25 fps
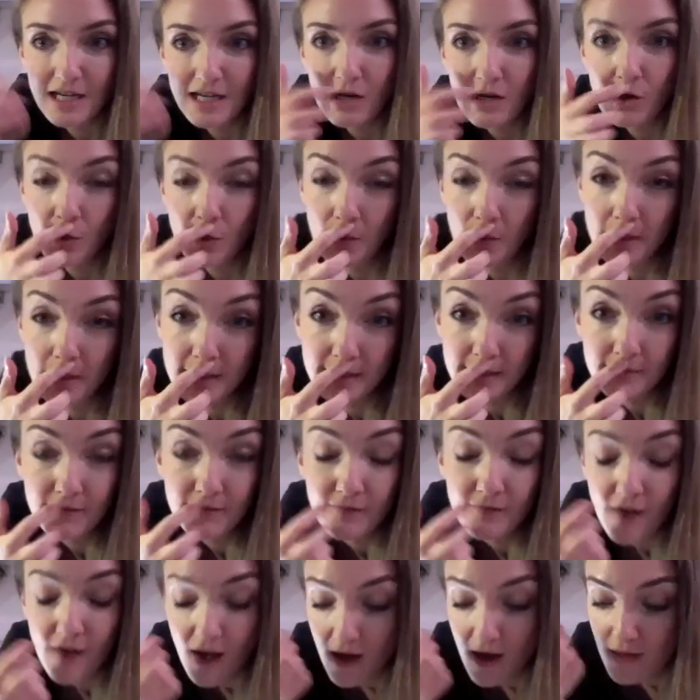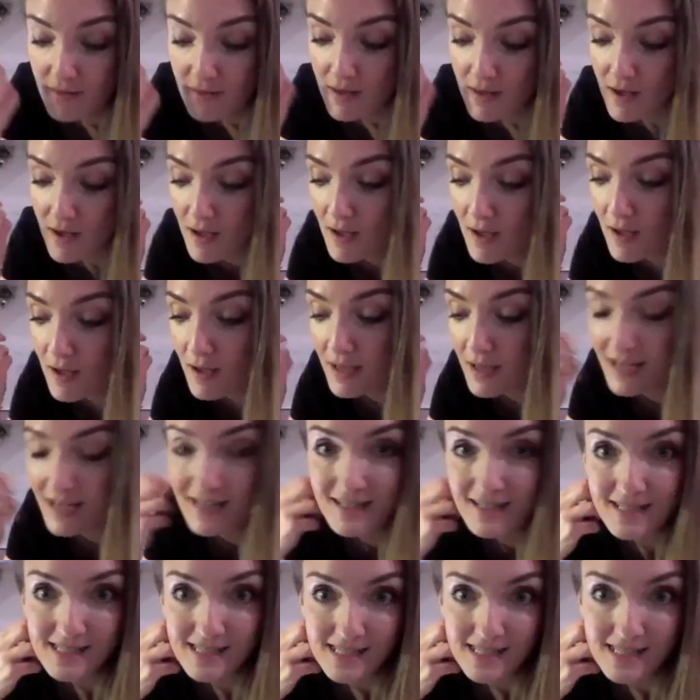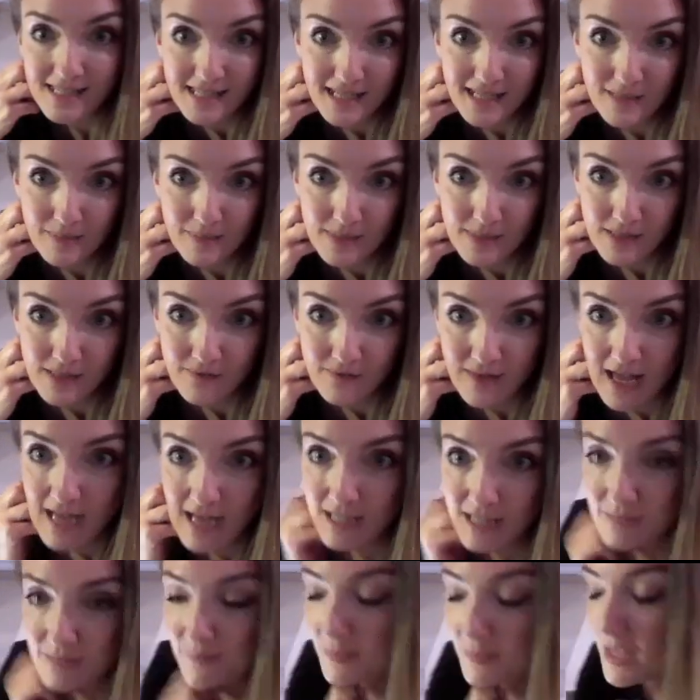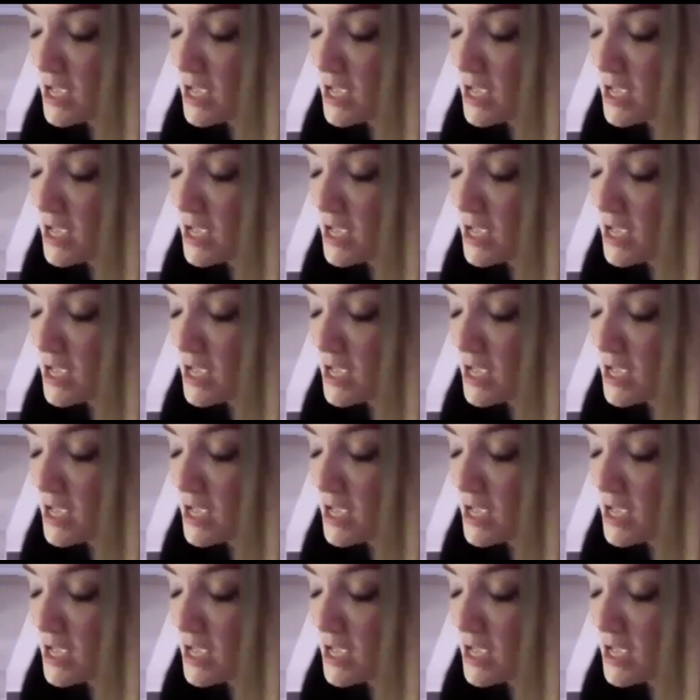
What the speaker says: along with some further hints and tips of that.